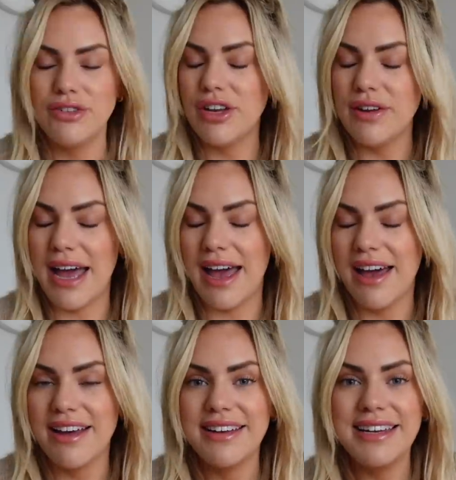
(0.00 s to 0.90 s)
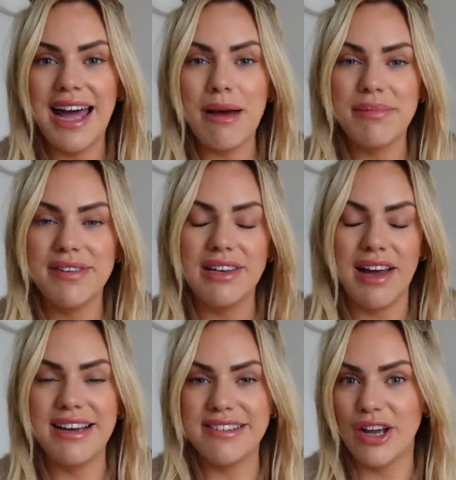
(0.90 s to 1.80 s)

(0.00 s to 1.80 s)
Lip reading: So yeah, lamps, lights,